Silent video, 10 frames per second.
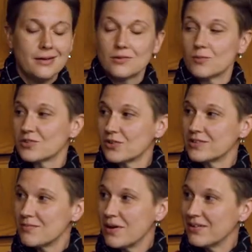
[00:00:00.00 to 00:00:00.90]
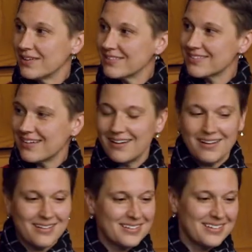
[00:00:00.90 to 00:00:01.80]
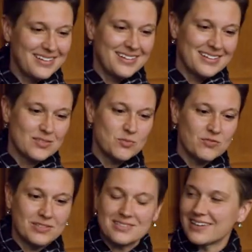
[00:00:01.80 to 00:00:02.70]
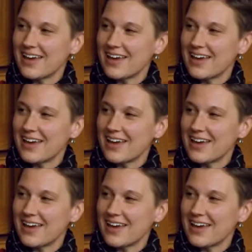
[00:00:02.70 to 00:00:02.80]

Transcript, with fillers: So I'm going to turn it to Meredith. Uh, Great. Uh, to move into